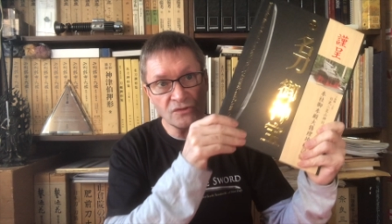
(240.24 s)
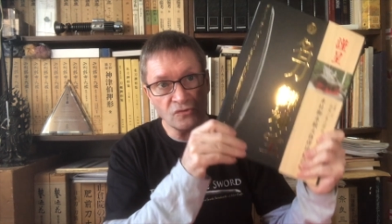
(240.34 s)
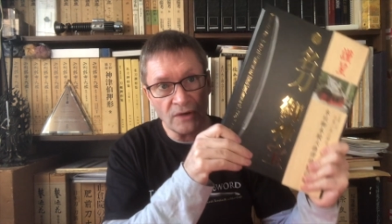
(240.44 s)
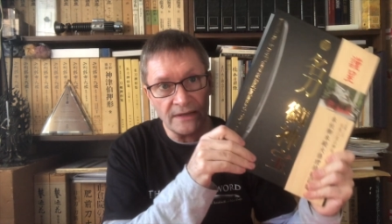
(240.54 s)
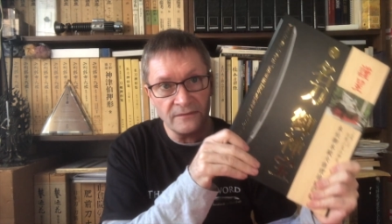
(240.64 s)

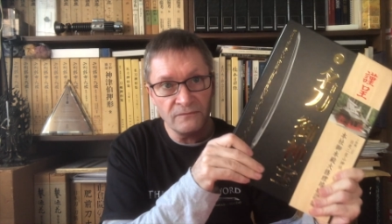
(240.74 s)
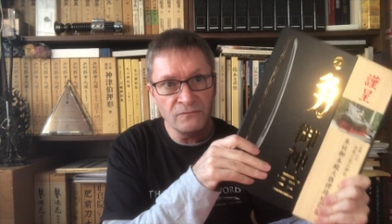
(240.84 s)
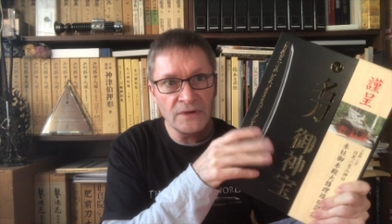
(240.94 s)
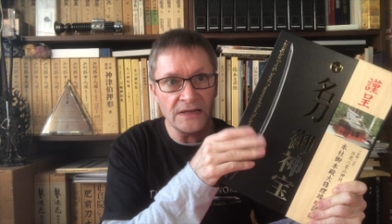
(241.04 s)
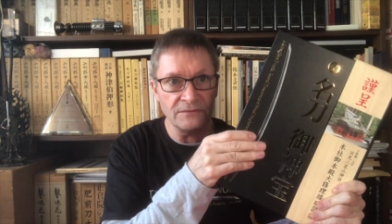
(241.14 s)
great.
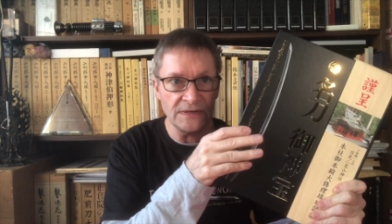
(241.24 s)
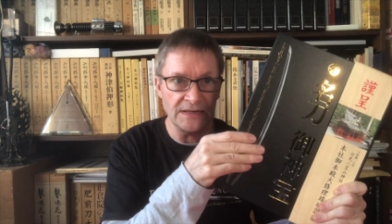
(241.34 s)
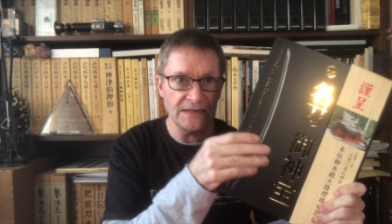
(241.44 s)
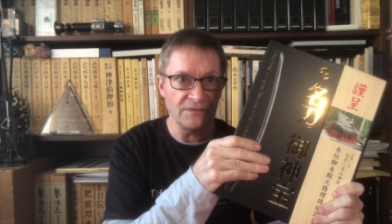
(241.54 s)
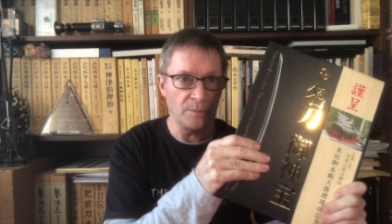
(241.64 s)
Really, really
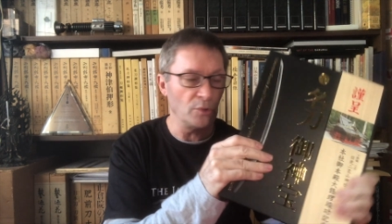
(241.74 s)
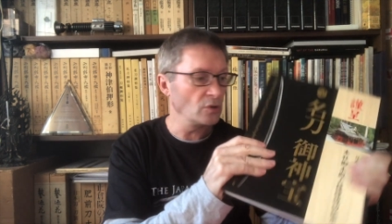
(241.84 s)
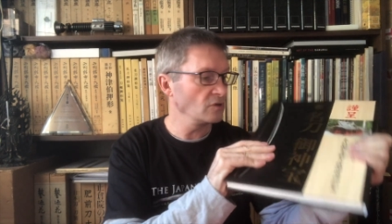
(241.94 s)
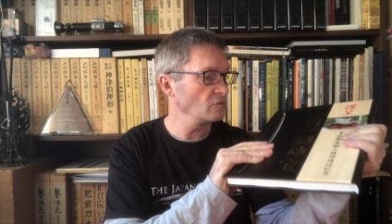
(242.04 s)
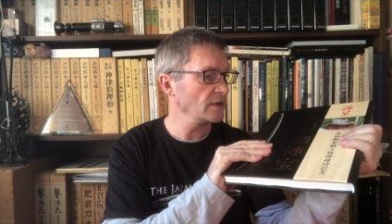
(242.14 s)
lovely book.
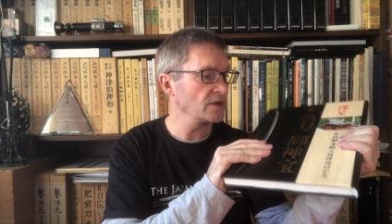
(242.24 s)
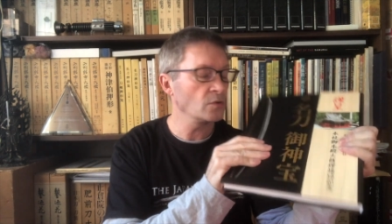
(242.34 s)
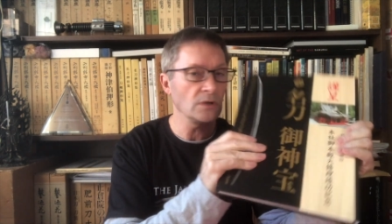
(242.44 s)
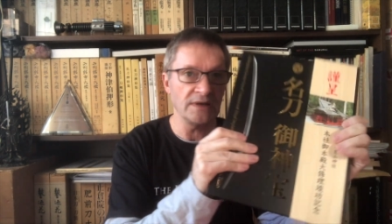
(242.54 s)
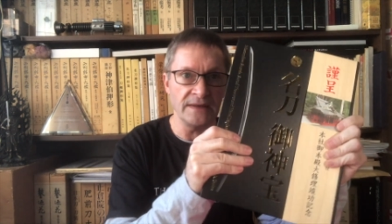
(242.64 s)
Great
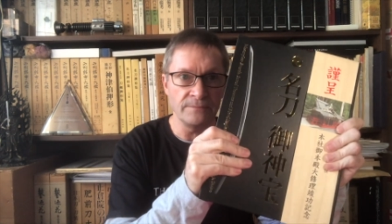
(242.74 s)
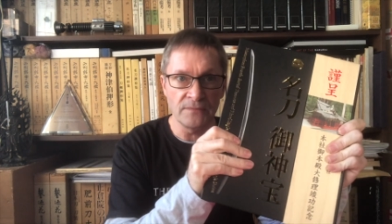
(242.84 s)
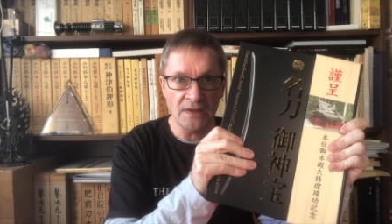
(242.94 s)
quality,